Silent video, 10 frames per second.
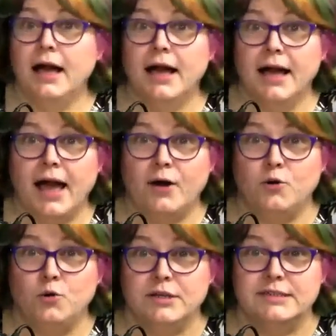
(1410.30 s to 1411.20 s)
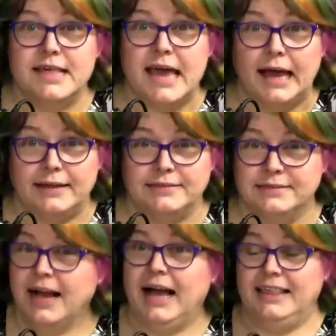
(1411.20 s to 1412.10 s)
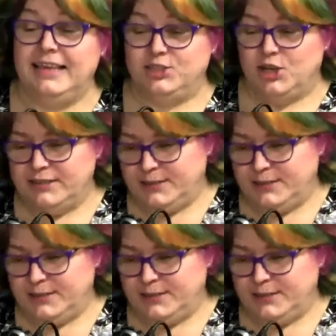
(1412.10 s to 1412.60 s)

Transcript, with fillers: How cool is that? I think it's awesome.